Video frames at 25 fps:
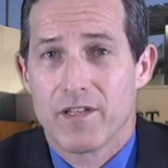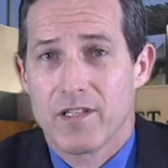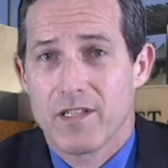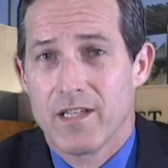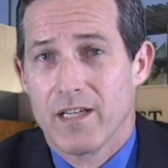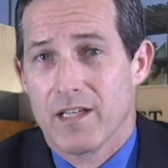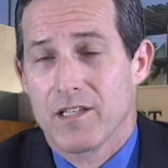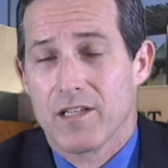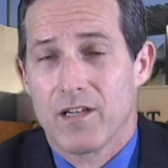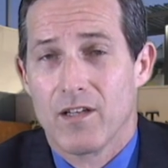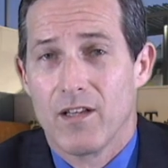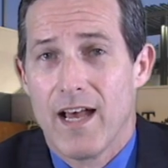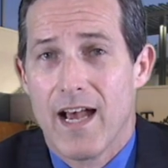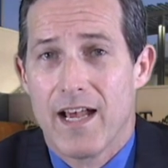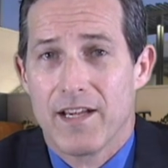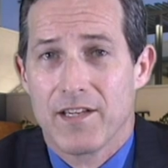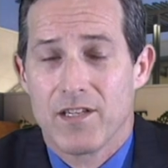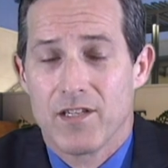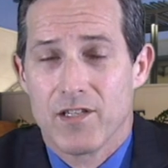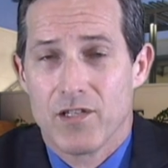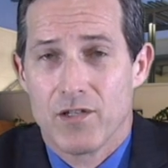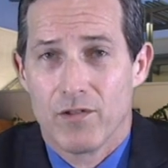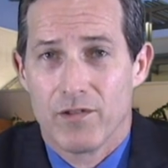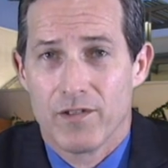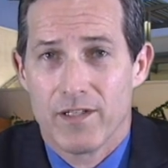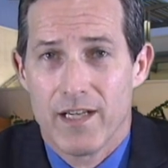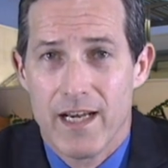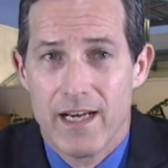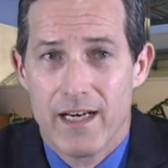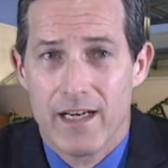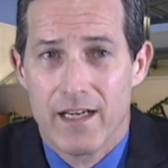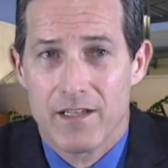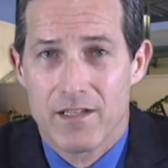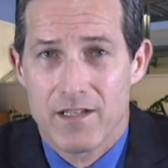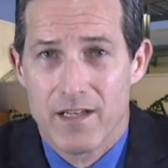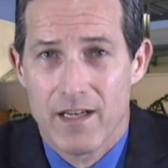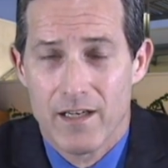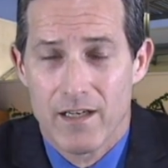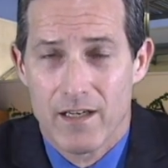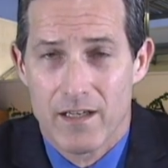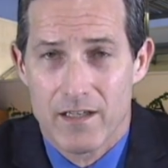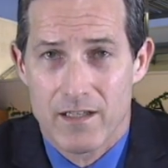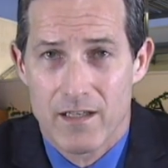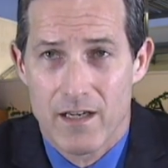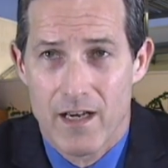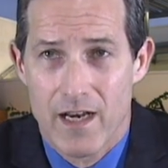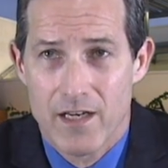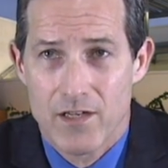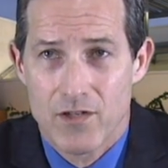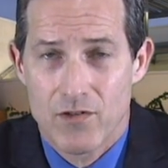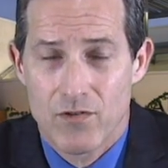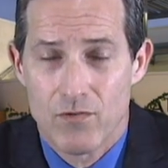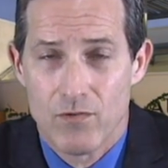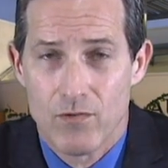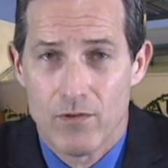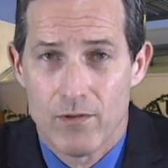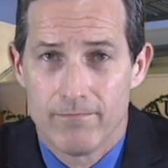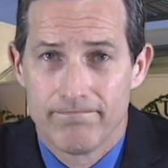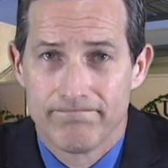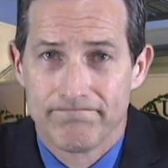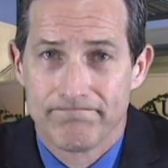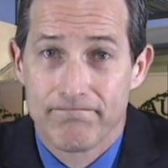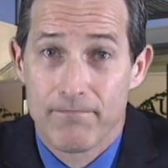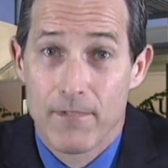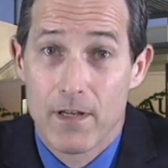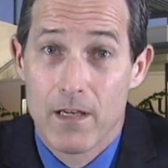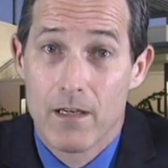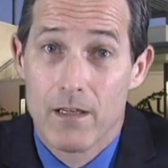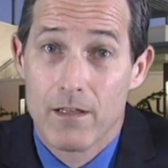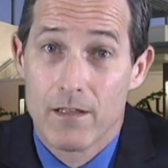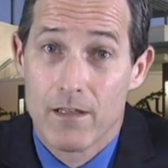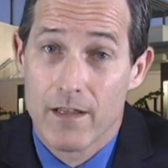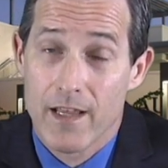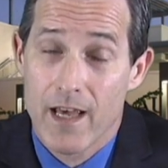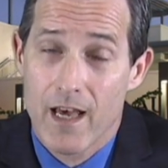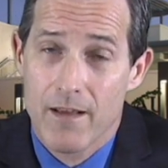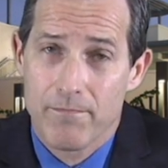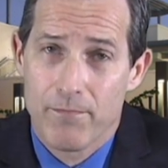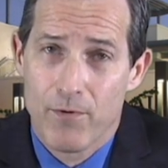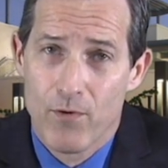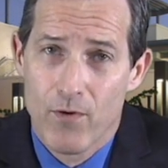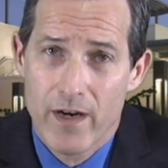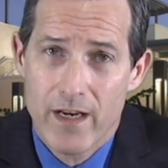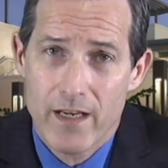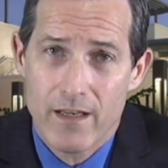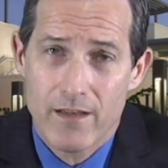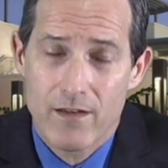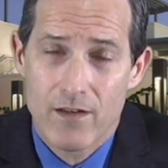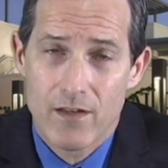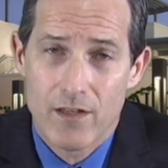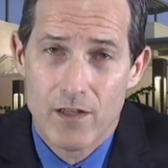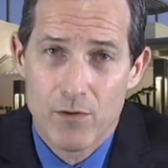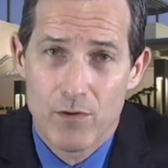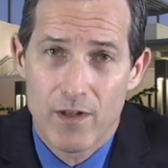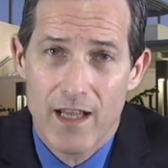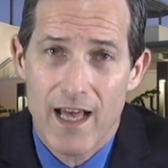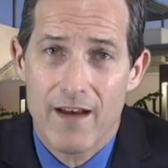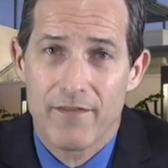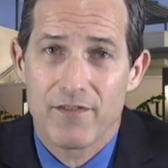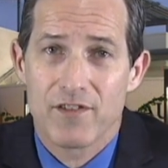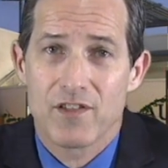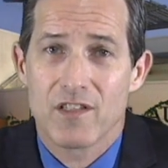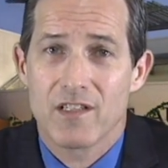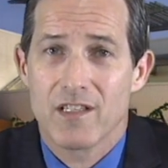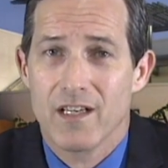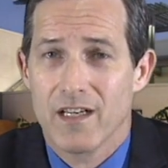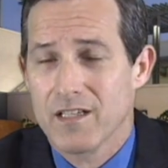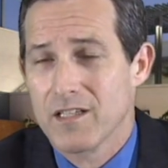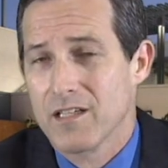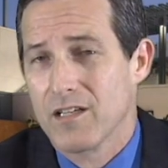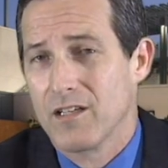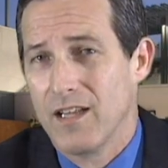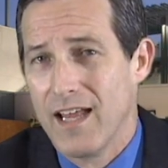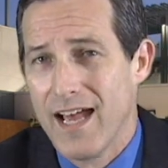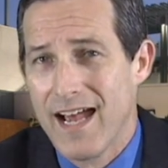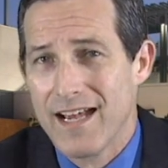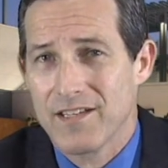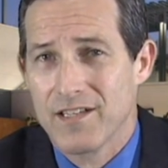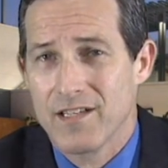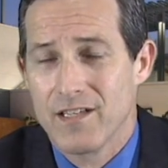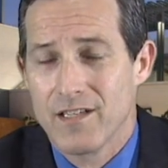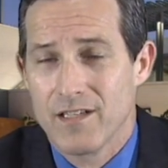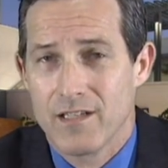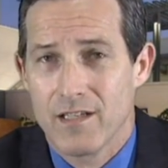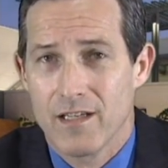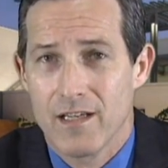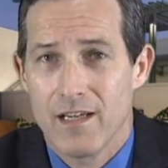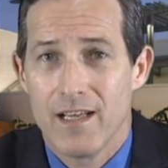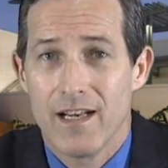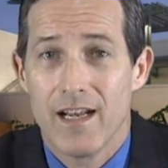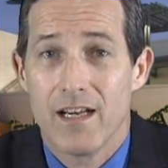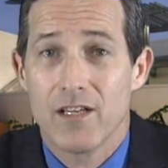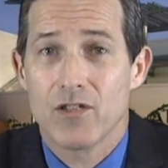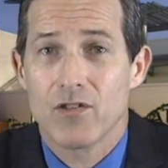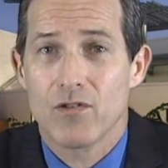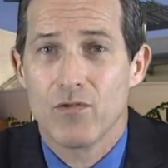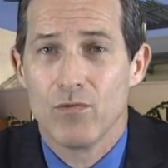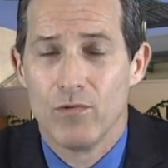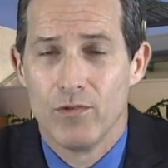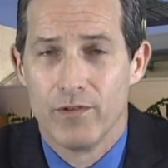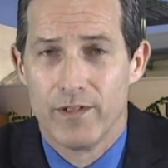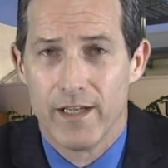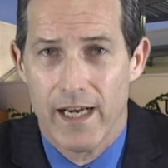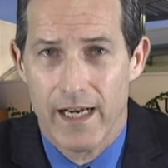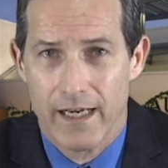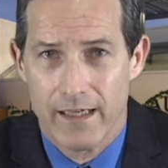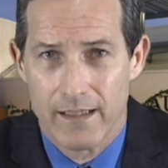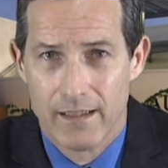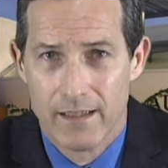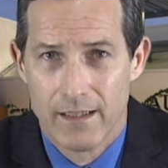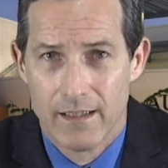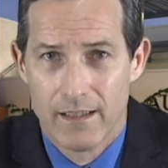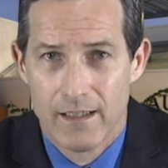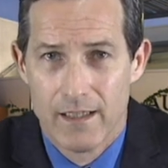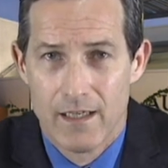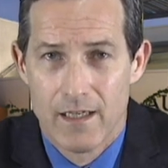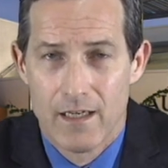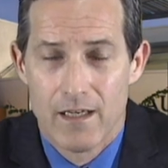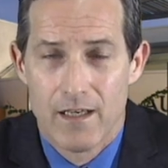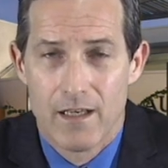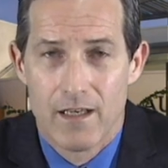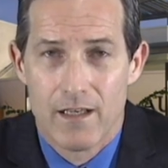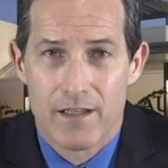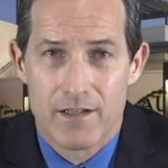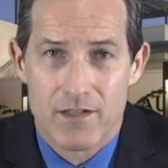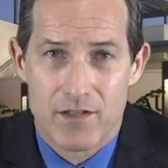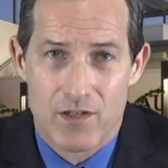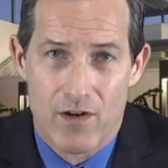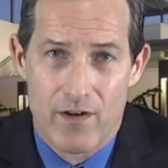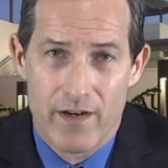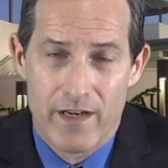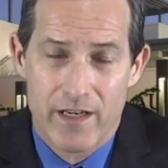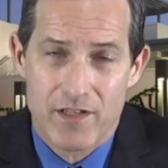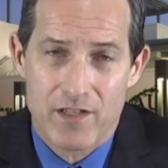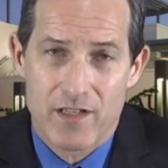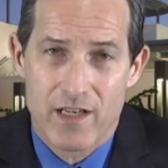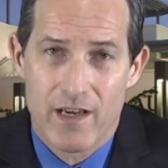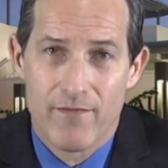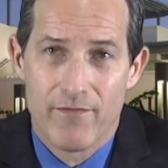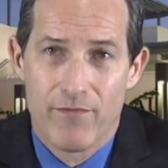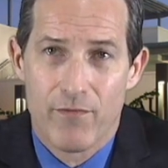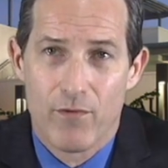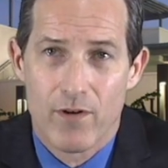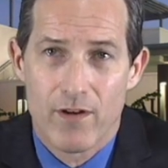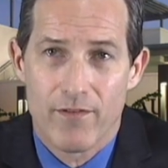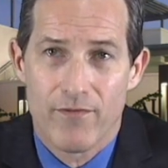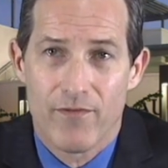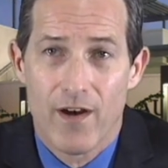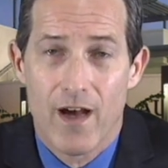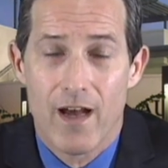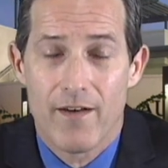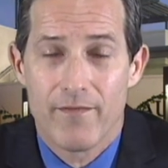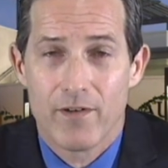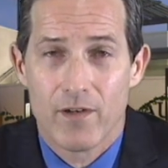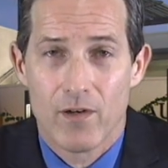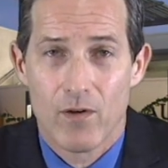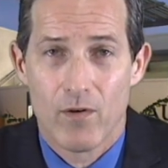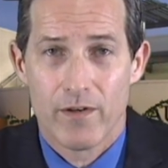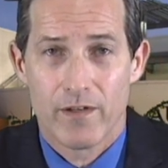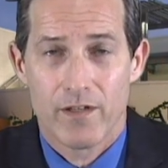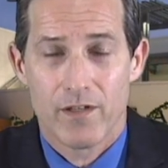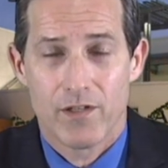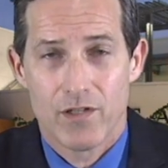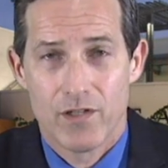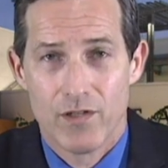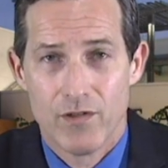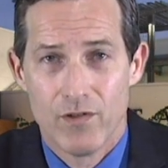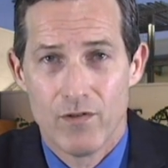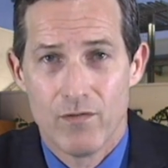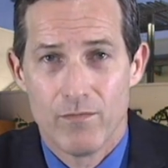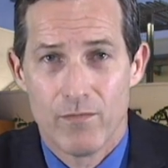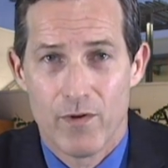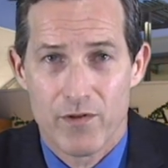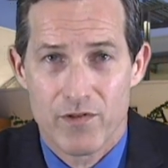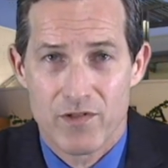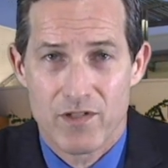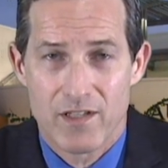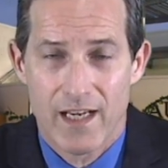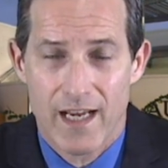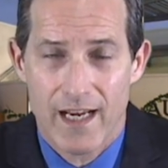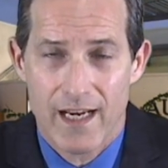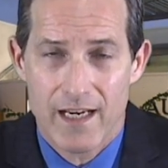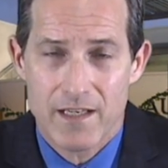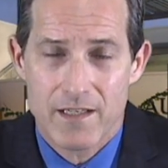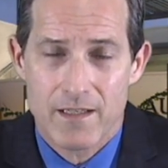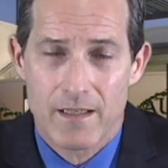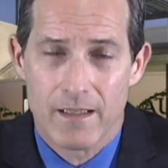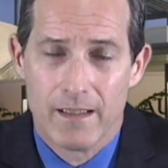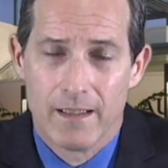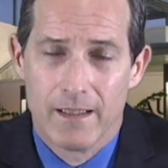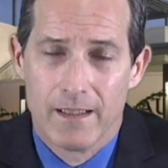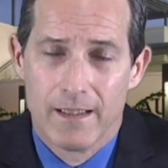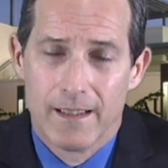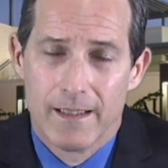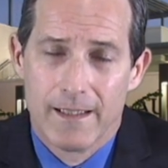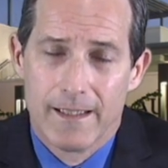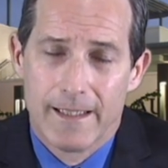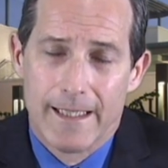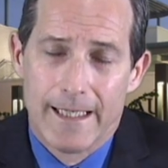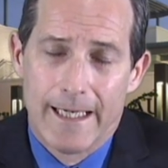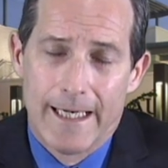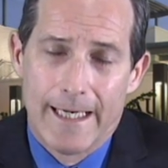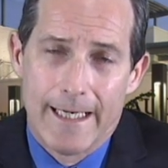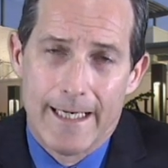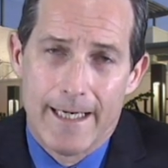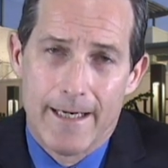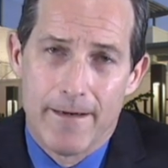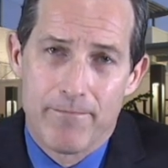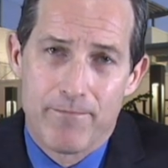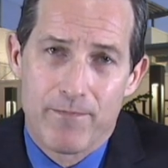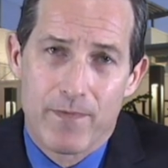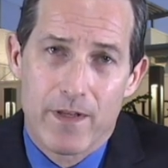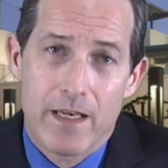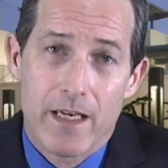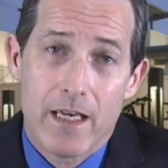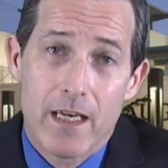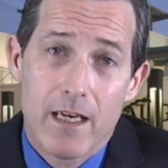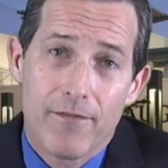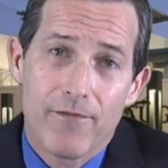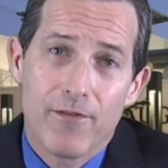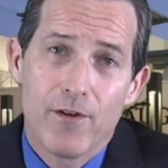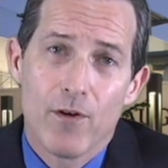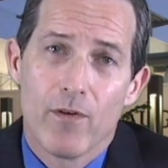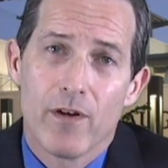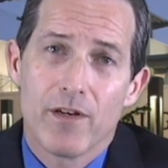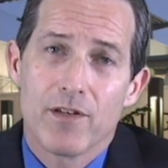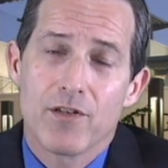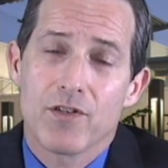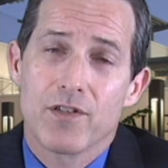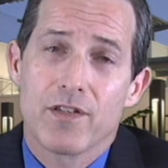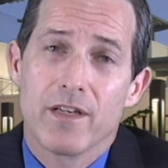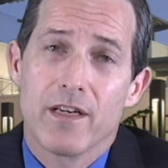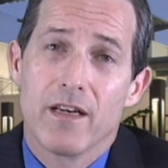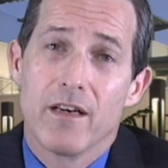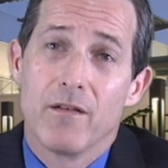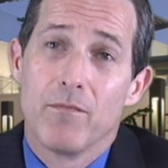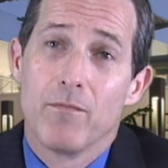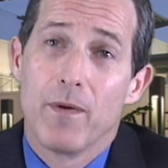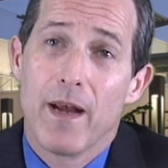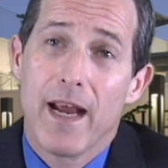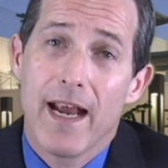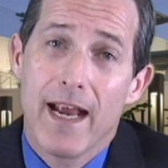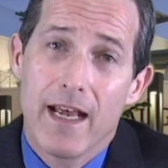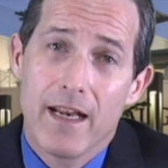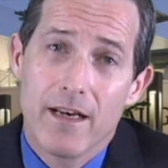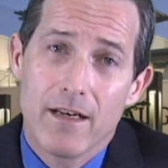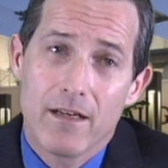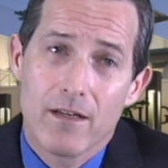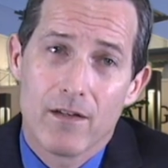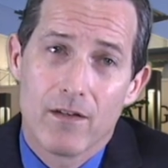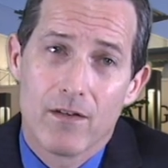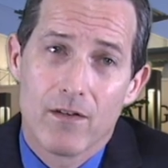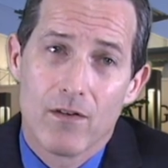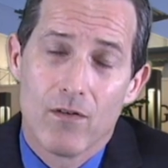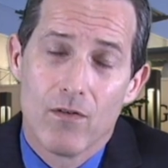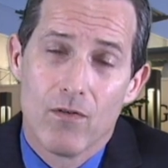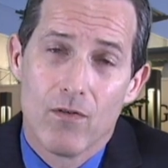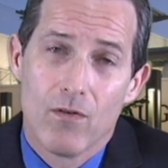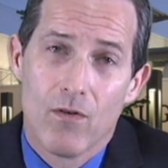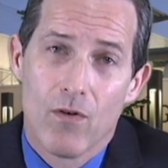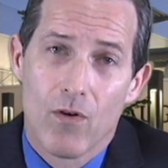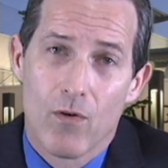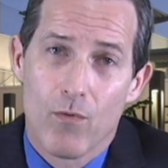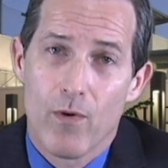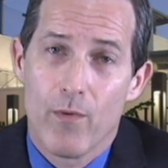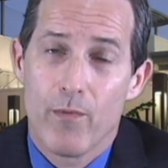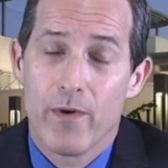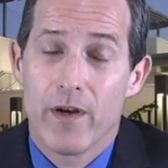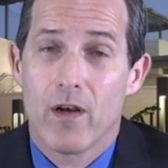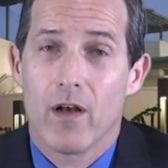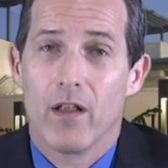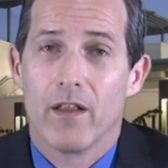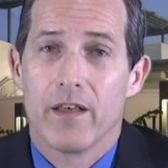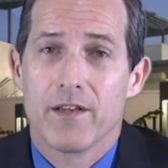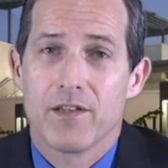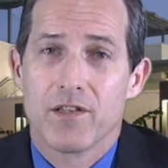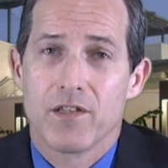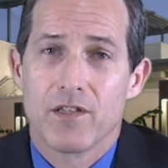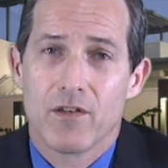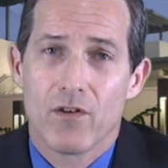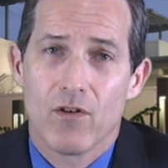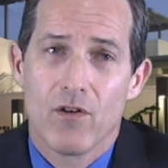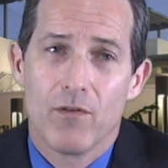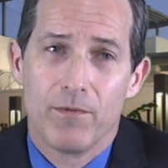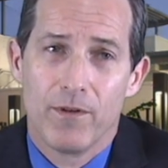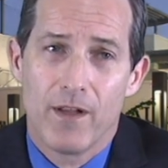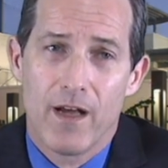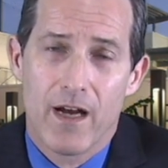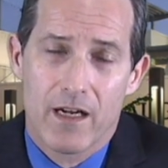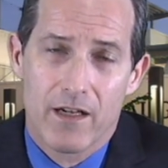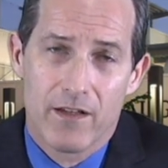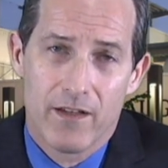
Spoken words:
6 classes you'll take at St. Augustine High School. To that point, you will have 6 classes in a school day, starting at 7:45 and going to 2 most days. If you're interested in band, or what we call a 0-block